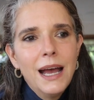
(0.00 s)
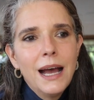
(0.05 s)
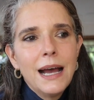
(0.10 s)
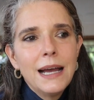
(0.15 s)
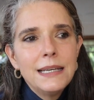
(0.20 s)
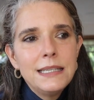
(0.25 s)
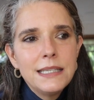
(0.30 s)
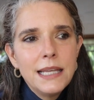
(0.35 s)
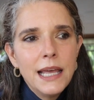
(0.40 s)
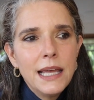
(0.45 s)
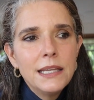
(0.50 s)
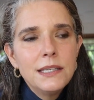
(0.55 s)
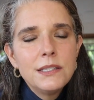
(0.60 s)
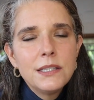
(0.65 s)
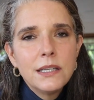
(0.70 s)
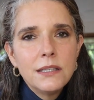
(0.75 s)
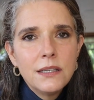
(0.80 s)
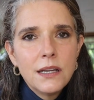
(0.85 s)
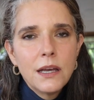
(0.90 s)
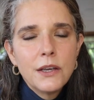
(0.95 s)
I tend
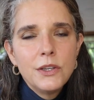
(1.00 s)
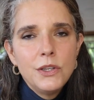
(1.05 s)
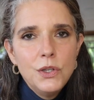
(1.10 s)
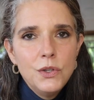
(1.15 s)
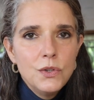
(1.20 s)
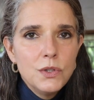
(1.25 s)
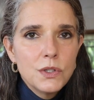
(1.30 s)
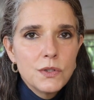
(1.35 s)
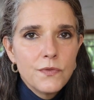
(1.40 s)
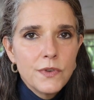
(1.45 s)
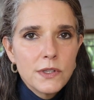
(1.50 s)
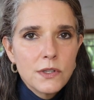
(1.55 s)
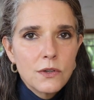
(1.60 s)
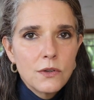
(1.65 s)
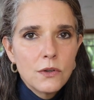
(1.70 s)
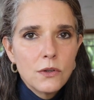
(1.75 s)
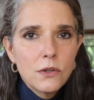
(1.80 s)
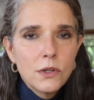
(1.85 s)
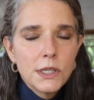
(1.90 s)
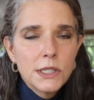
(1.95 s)
to not use
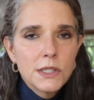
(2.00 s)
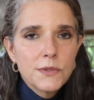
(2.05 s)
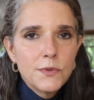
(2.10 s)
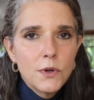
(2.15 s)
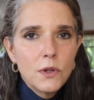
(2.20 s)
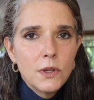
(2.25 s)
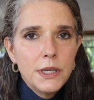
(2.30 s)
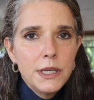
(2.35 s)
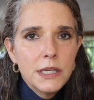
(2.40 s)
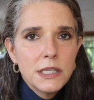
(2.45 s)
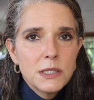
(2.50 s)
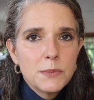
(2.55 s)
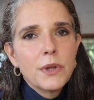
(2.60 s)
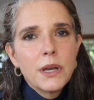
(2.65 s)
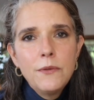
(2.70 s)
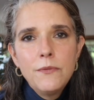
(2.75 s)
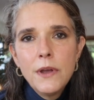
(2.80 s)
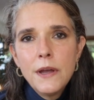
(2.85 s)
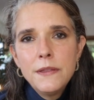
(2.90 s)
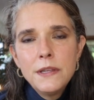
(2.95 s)
physical exfoliants, but
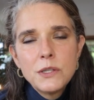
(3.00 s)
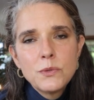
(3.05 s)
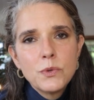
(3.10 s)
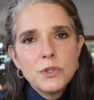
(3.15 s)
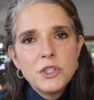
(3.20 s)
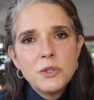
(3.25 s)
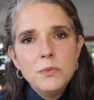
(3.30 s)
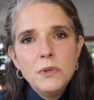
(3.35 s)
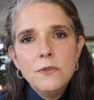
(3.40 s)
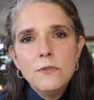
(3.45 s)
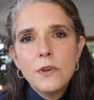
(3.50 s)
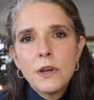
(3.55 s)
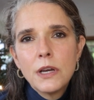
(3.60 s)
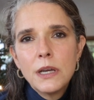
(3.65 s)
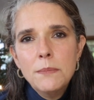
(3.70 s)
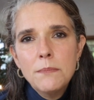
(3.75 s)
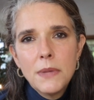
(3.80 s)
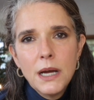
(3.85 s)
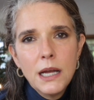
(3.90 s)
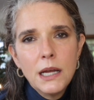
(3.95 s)
I found this one to be
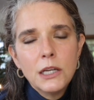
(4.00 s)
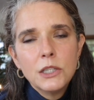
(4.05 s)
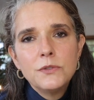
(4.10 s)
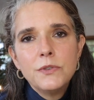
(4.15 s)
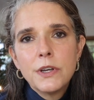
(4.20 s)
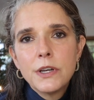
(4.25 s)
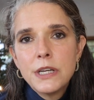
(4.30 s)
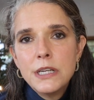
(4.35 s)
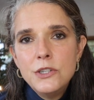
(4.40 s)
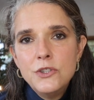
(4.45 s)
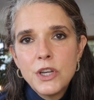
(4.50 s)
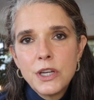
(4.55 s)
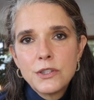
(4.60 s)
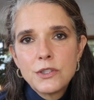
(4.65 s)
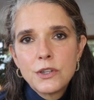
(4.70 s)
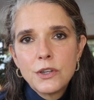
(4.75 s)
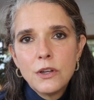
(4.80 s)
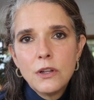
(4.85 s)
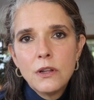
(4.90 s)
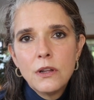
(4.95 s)
very mild, very
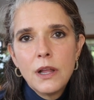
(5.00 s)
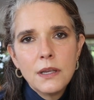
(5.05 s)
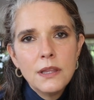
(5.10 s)
gentle,